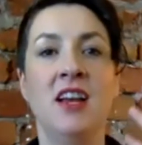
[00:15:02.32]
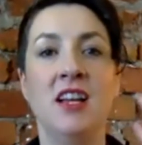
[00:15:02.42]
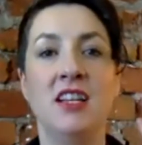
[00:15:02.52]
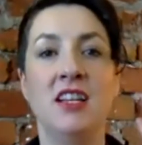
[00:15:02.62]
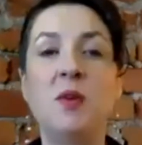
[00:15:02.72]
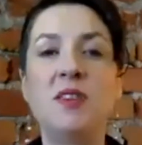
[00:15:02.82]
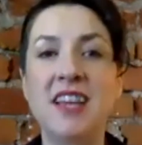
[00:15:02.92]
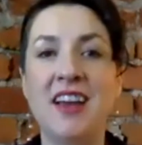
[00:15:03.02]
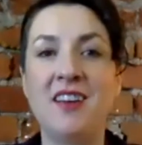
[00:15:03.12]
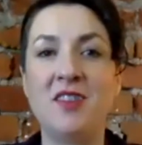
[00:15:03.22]
to put
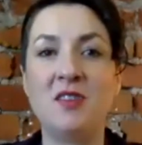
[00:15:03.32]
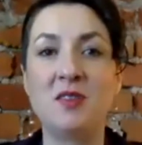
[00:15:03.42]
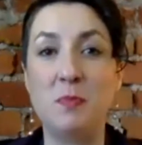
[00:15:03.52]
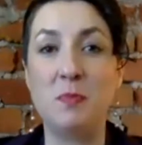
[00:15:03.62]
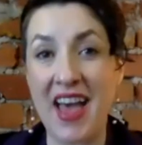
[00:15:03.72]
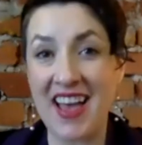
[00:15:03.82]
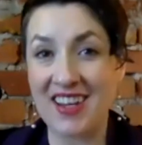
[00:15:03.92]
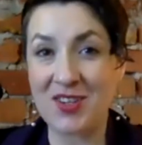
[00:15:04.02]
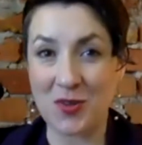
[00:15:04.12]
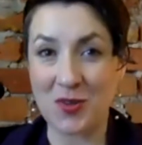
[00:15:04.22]
down those bad
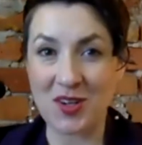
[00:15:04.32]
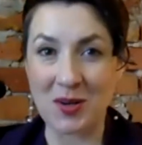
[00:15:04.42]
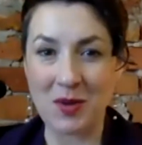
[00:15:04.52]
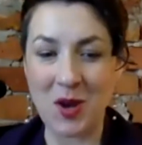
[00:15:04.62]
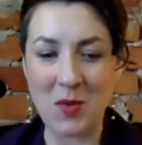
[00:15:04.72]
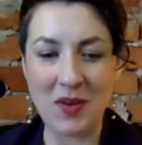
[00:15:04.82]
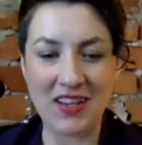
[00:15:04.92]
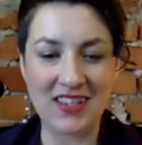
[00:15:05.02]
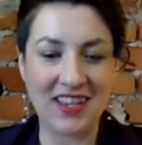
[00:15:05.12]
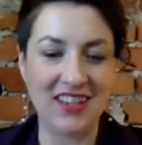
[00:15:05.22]
short-term coping
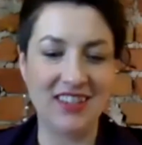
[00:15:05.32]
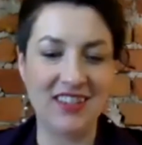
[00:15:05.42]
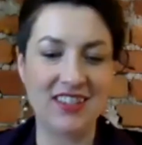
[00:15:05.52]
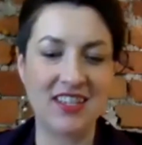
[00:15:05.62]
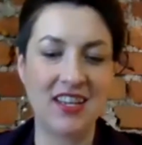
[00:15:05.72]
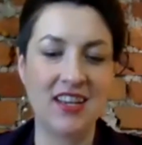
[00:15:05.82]
skills